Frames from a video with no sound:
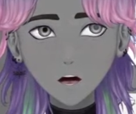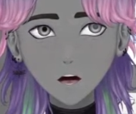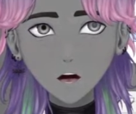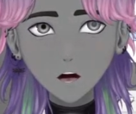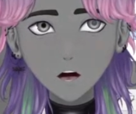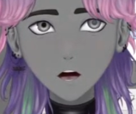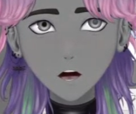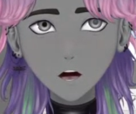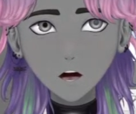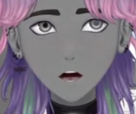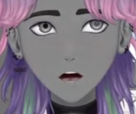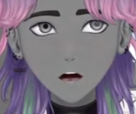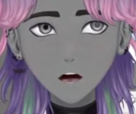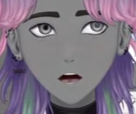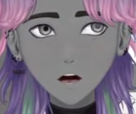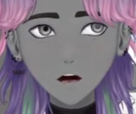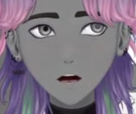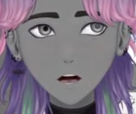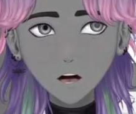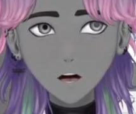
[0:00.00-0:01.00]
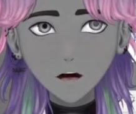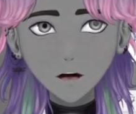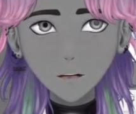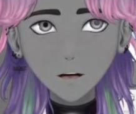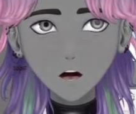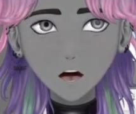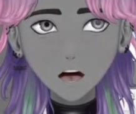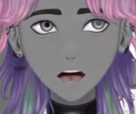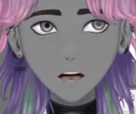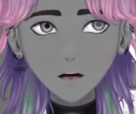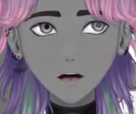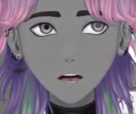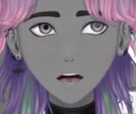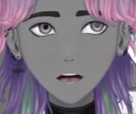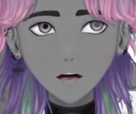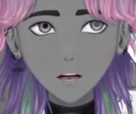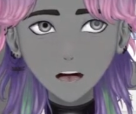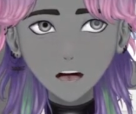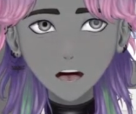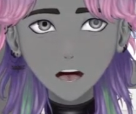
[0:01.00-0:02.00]
It kind of reminds me of
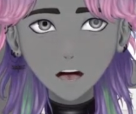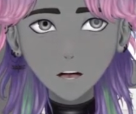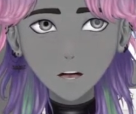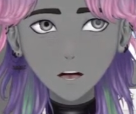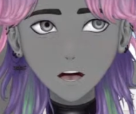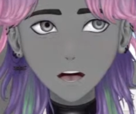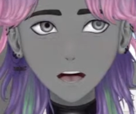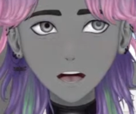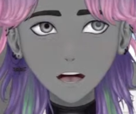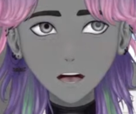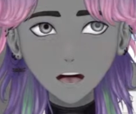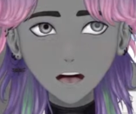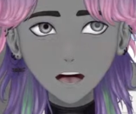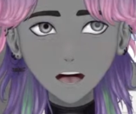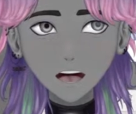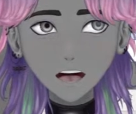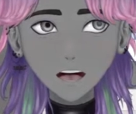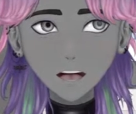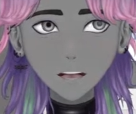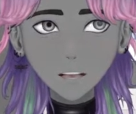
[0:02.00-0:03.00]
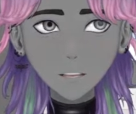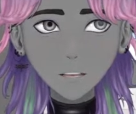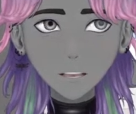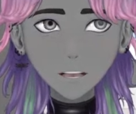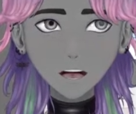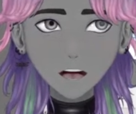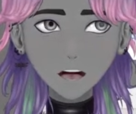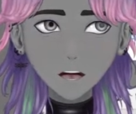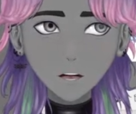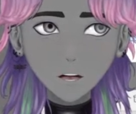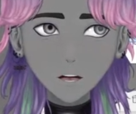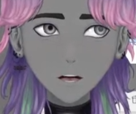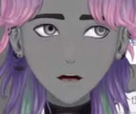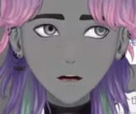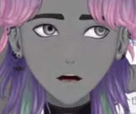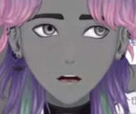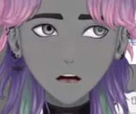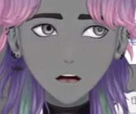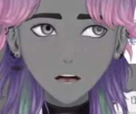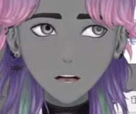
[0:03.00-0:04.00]
children's books too. Like they have like this
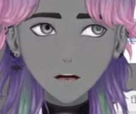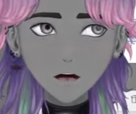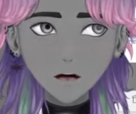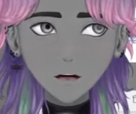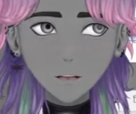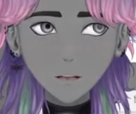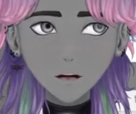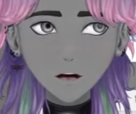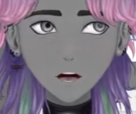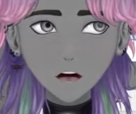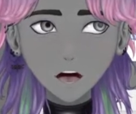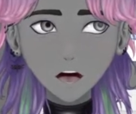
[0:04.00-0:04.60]
soft kind of